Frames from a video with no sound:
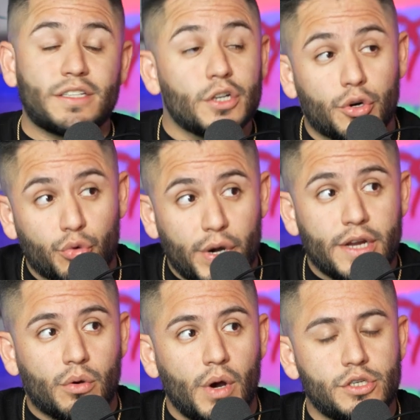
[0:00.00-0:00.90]
a great
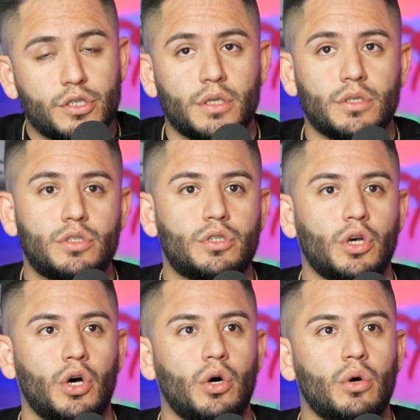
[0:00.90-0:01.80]
question.
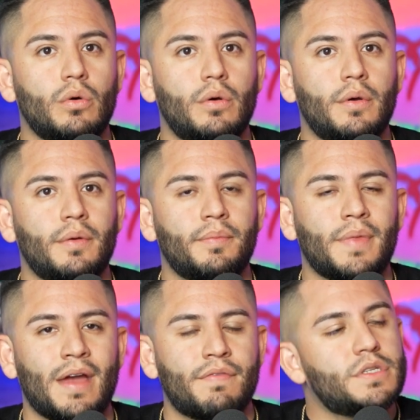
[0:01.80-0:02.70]
So
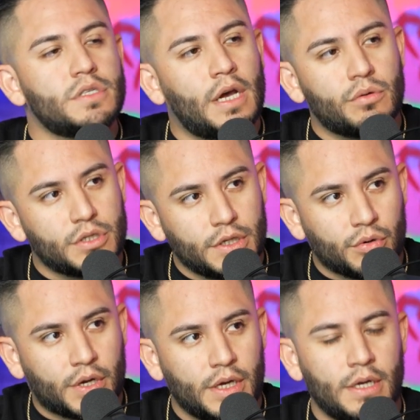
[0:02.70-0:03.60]
ever since I was a little
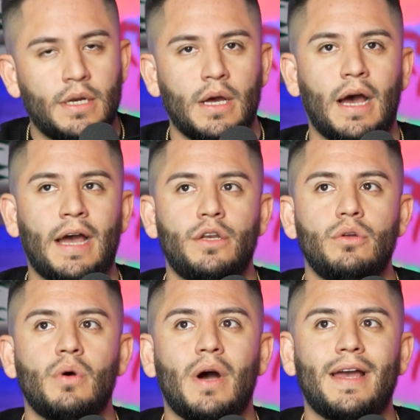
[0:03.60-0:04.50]
kid, I
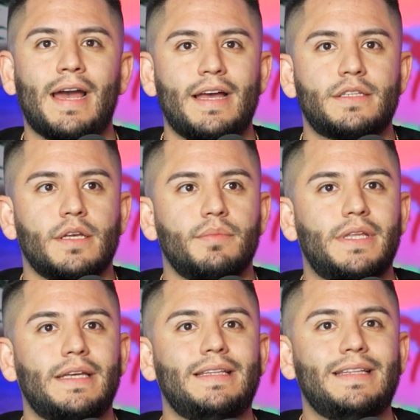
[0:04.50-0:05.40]
knew I had
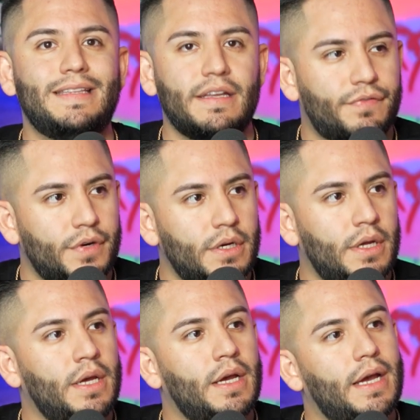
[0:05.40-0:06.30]
something different
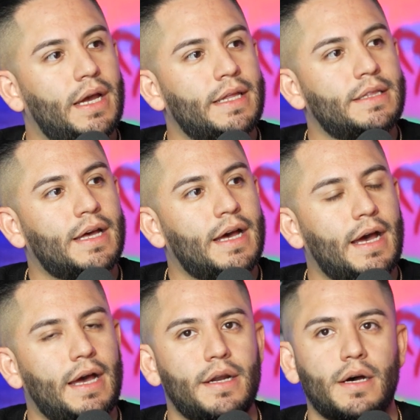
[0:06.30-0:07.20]
and
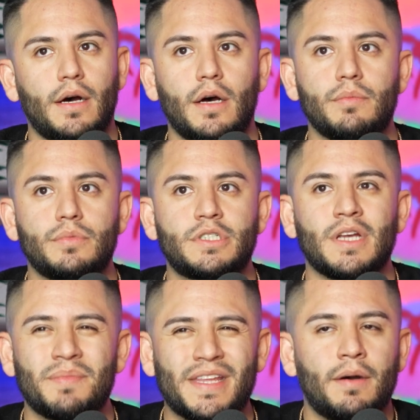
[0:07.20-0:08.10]
that
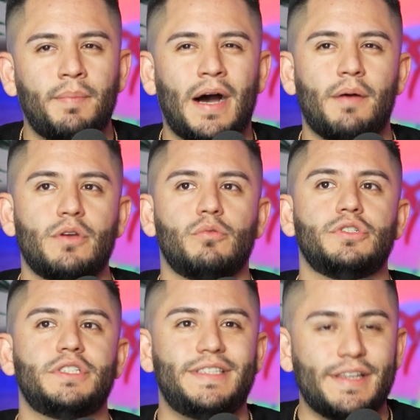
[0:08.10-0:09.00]
something about me
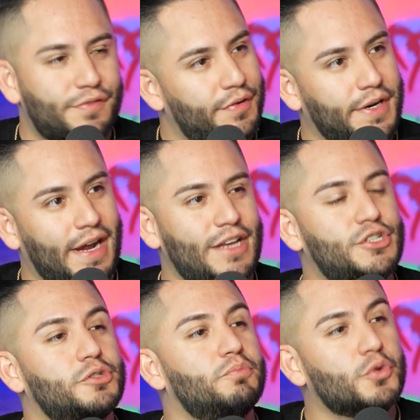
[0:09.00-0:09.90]
was different. I
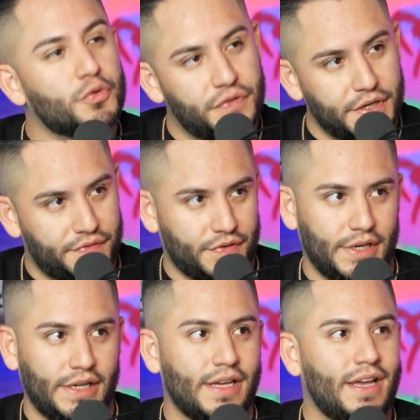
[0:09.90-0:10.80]
just moved
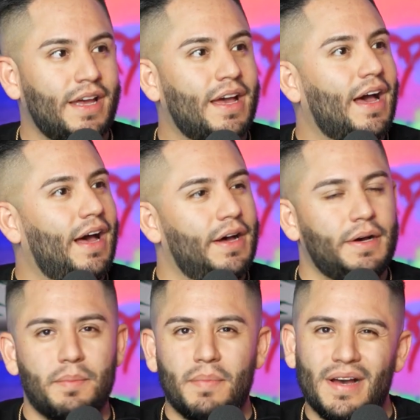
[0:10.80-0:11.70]
differently.
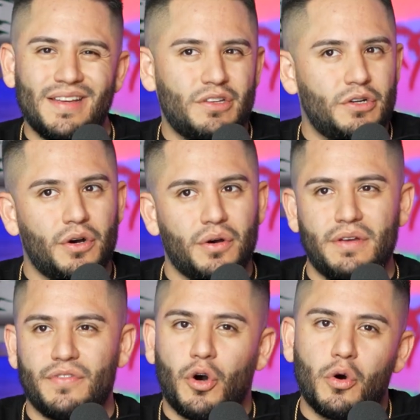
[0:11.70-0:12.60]
If
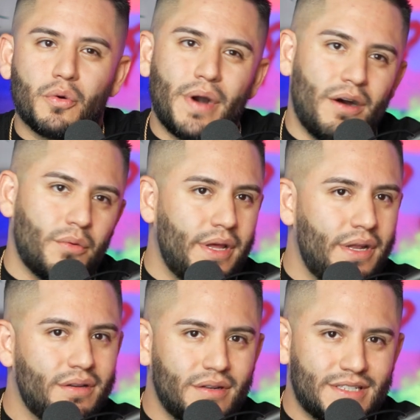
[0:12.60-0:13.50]
the whole crowd
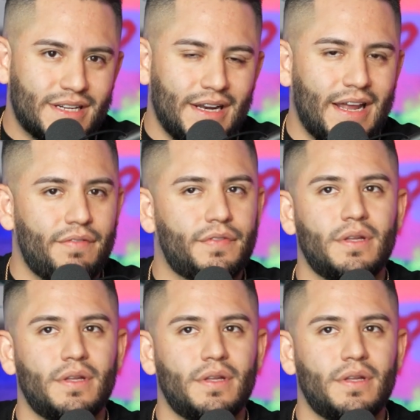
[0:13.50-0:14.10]
went to the left,